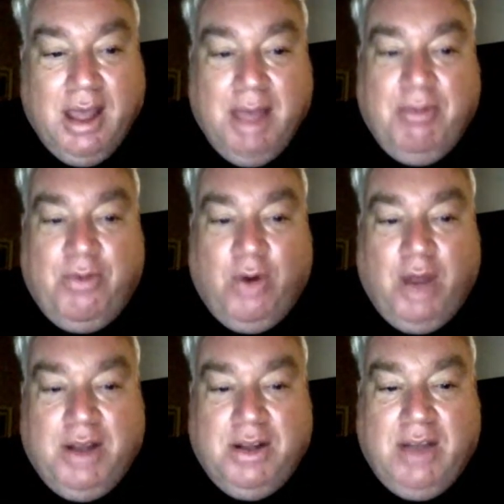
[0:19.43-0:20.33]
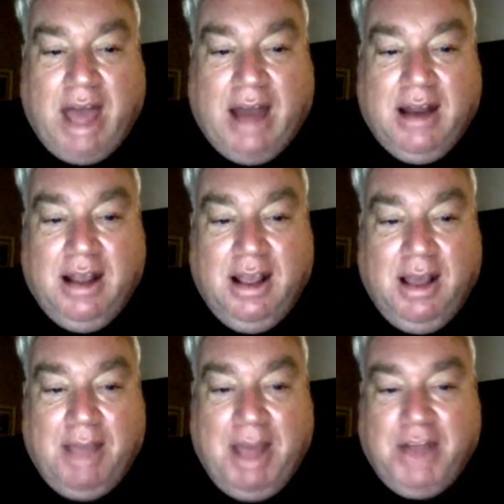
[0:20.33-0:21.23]
Before I do that,
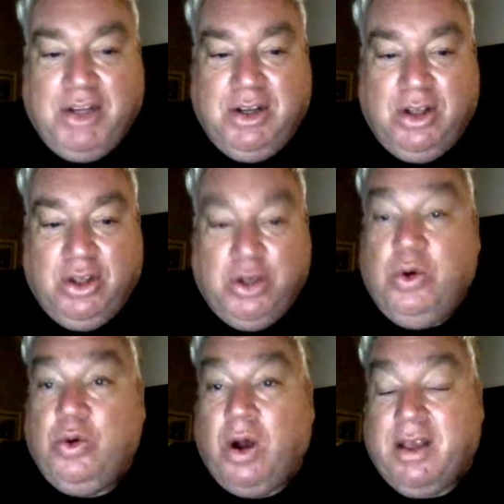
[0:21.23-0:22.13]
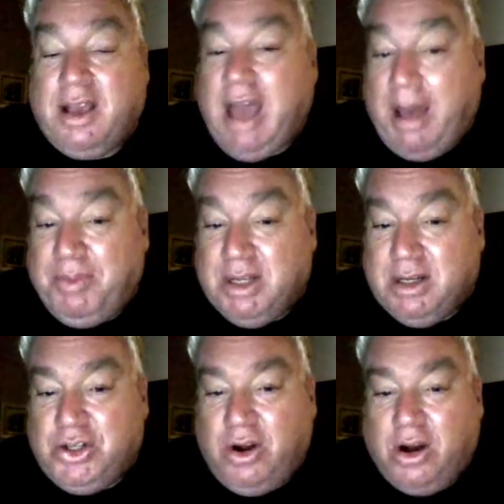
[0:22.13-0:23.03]
imagine you are the captain
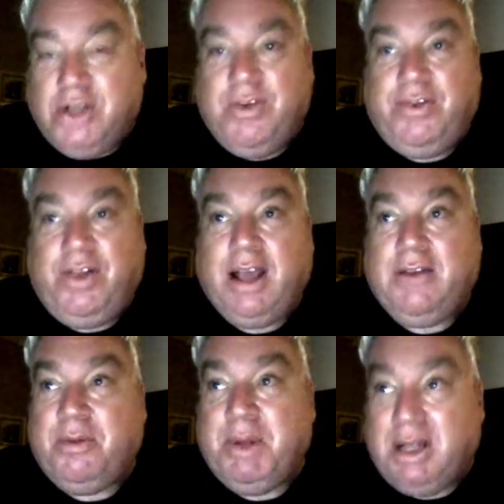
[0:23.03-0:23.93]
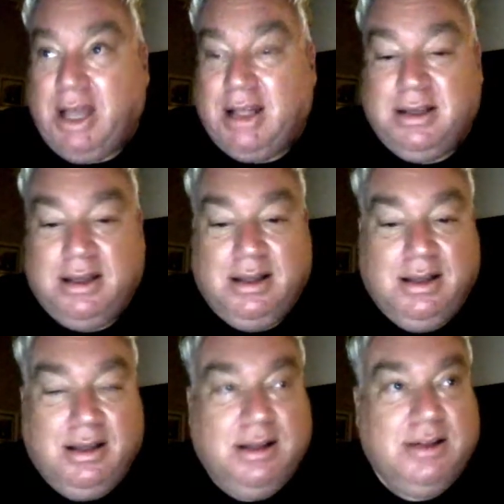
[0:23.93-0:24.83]
in charge of a flight from Atlanta
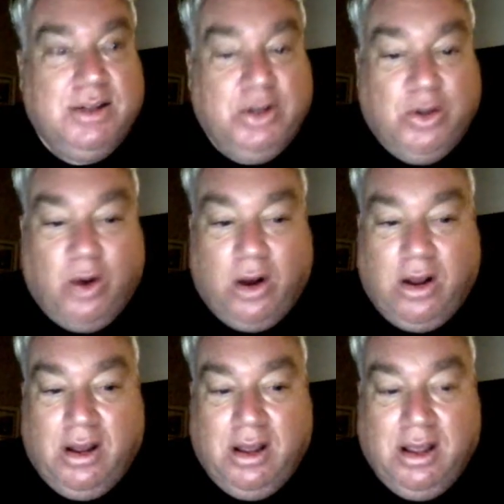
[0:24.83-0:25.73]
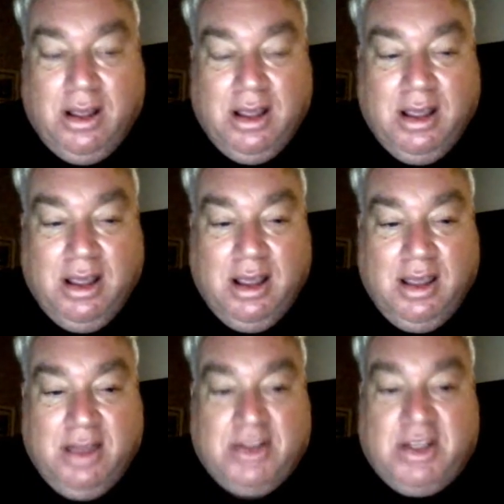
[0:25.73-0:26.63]
to New York.
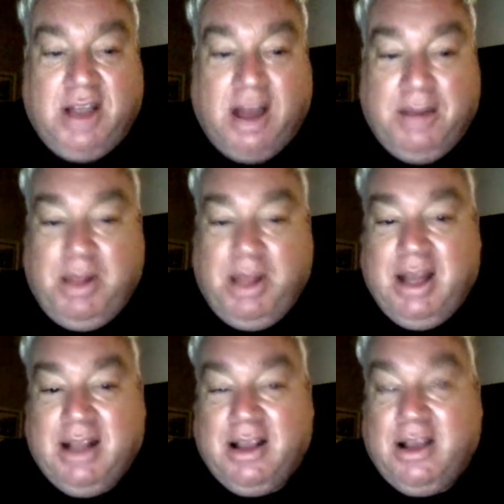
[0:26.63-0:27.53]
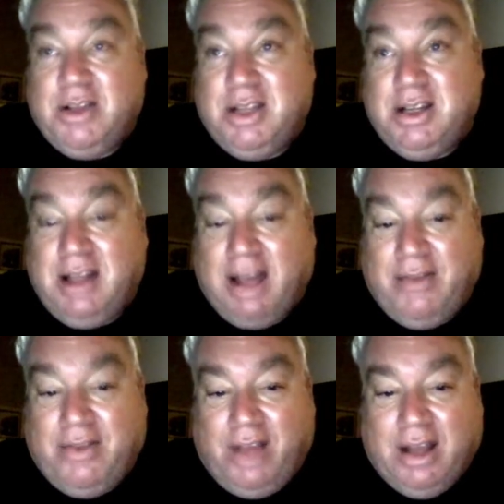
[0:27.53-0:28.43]
There's a ton of planning that goes into that
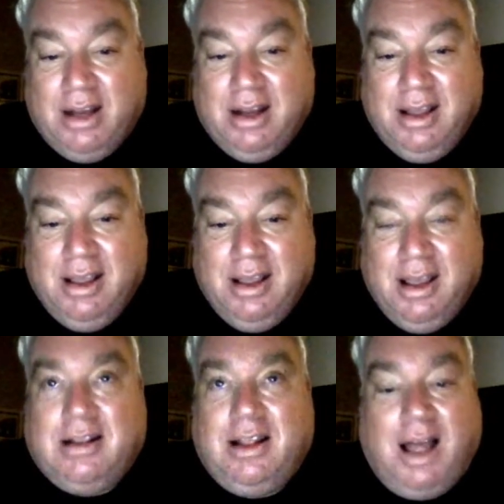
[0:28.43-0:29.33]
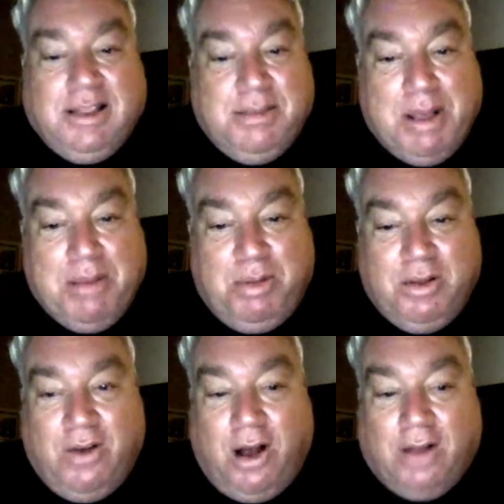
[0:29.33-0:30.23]
flight and lots of people
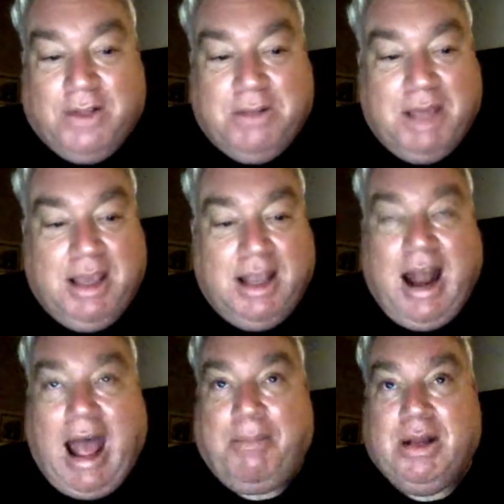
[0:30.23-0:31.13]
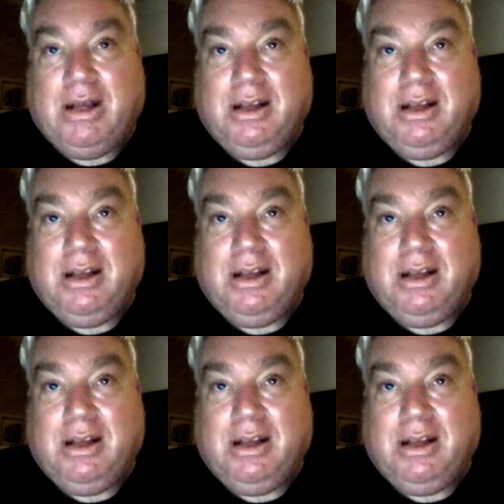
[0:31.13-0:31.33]
involved in making it happen.